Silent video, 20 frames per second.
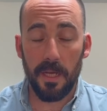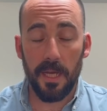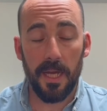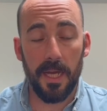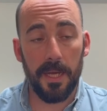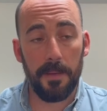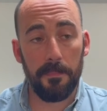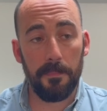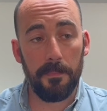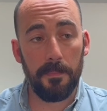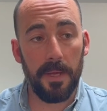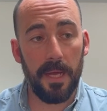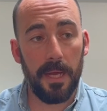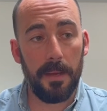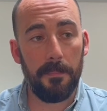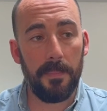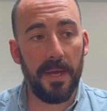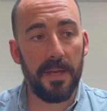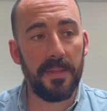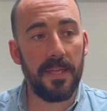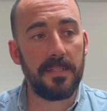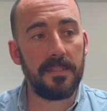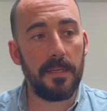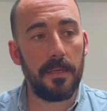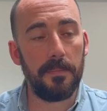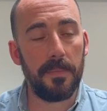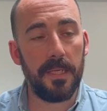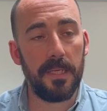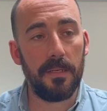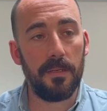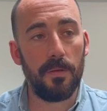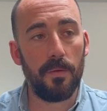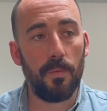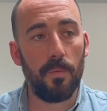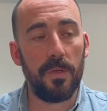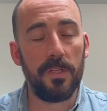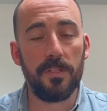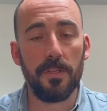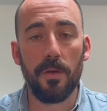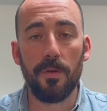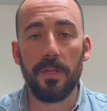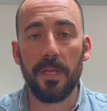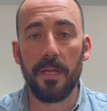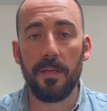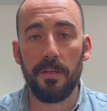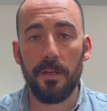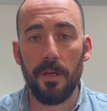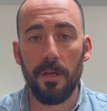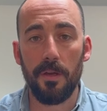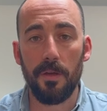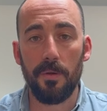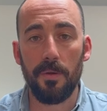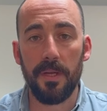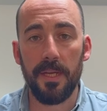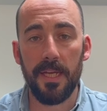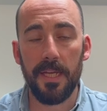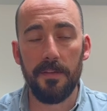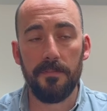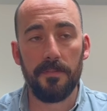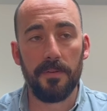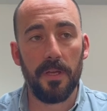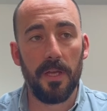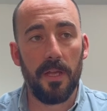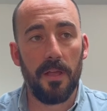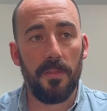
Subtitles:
And by that I mean we don't yet know if